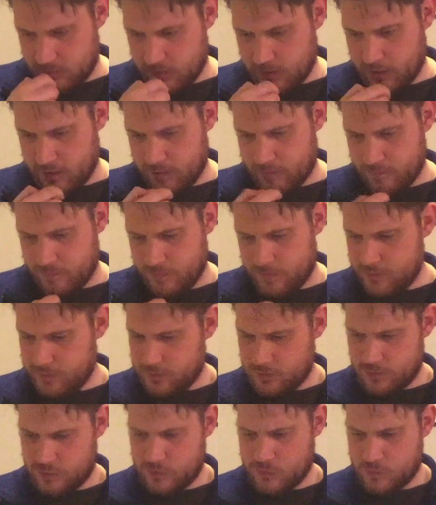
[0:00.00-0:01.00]

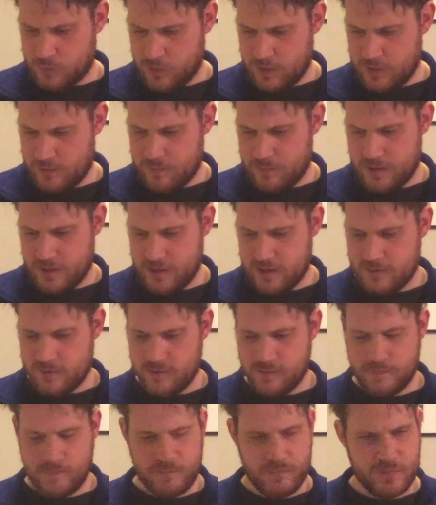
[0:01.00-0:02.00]
There's a sweet peat,
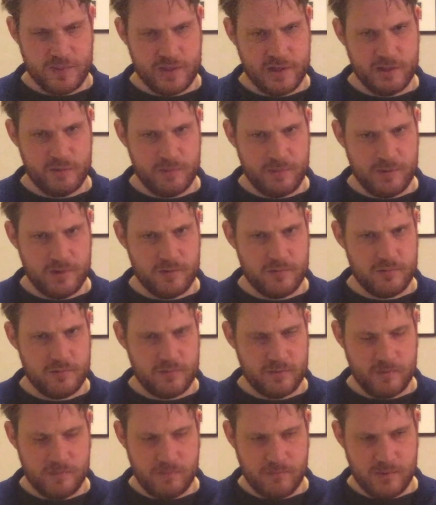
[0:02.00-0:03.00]
a little bit
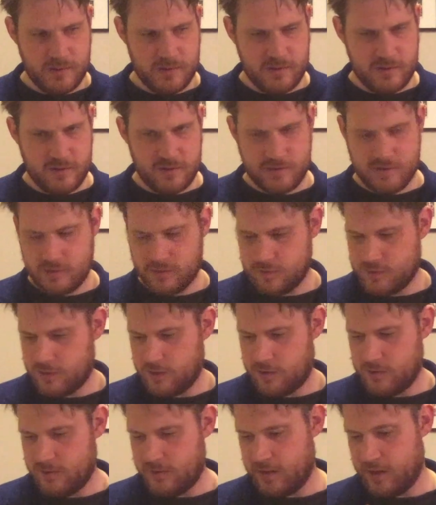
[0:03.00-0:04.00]
of medicinal
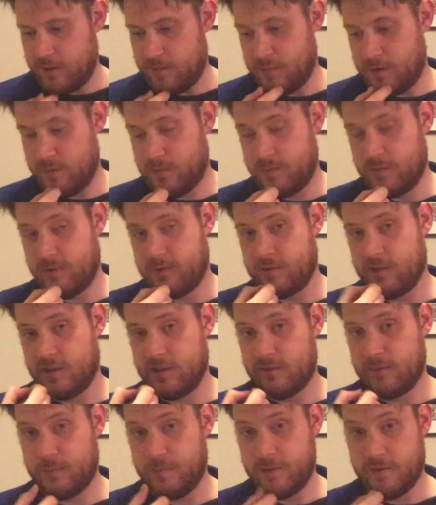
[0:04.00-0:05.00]
note in there. Maybe there's a
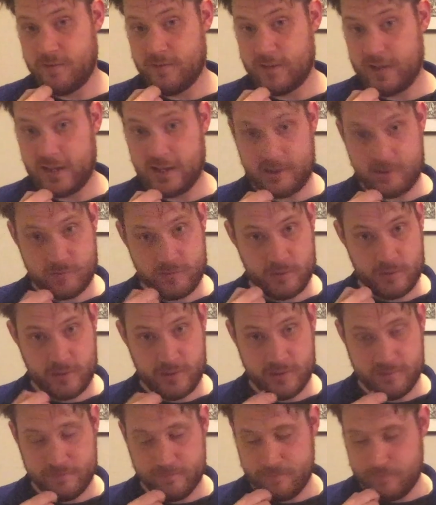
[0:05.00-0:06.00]
little bit of
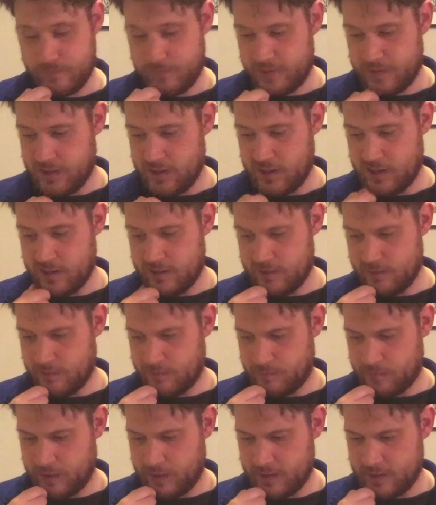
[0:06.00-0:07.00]
Lagavulin in the
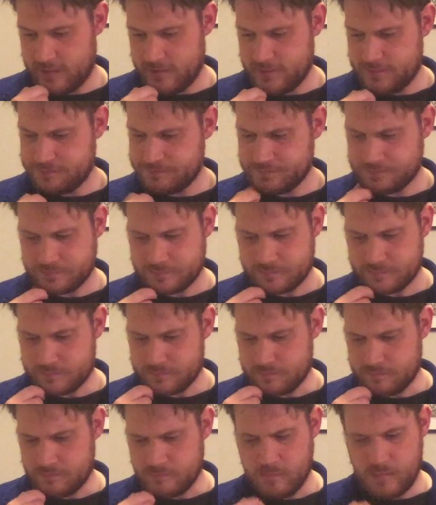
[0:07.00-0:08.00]
blend.
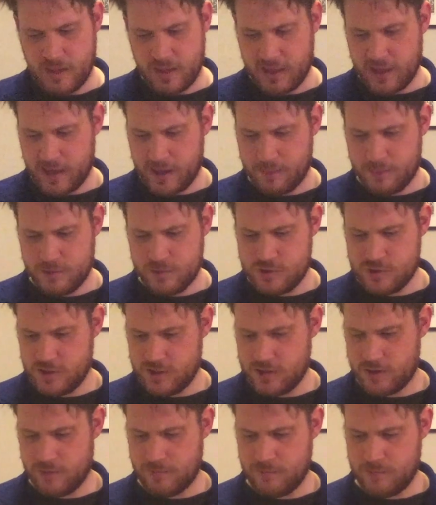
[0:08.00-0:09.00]

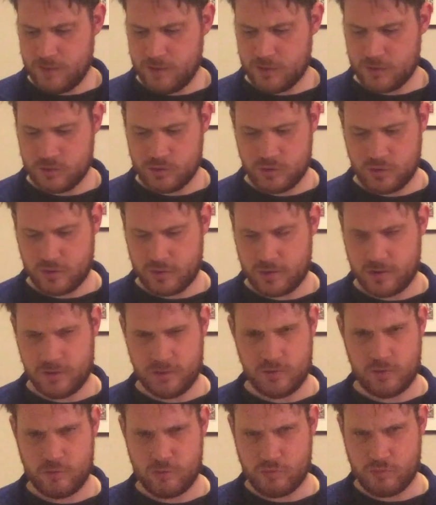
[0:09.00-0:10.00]
Cappuccino, milk
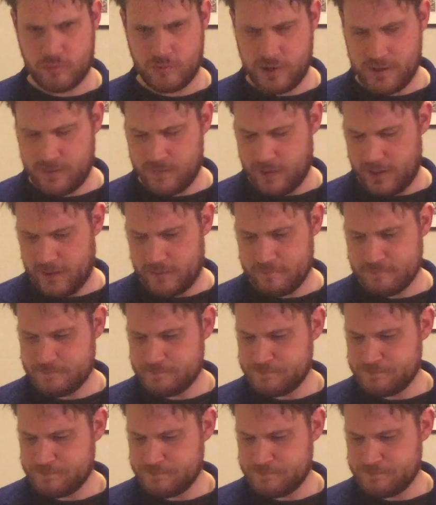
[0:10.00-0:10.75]
chocolate, creamy.